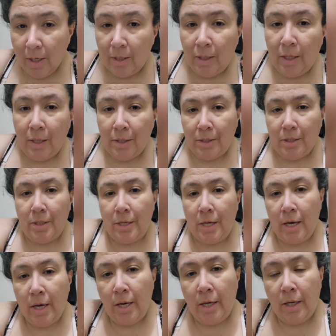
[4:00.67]
Needless to
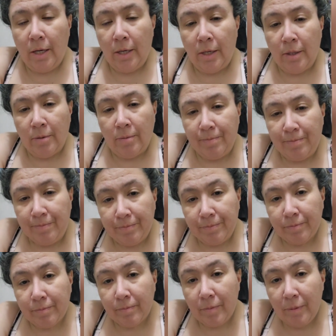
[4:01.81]
say, he,
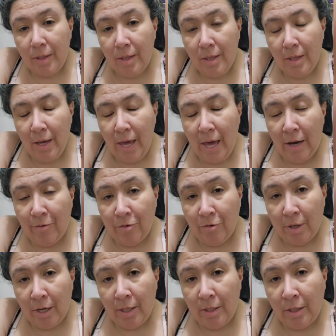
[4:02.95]
after
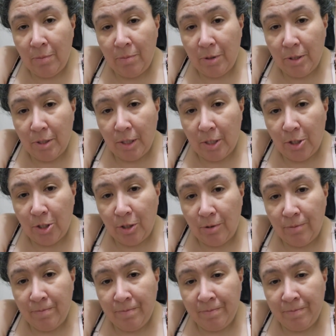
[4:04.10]
that deep discussion,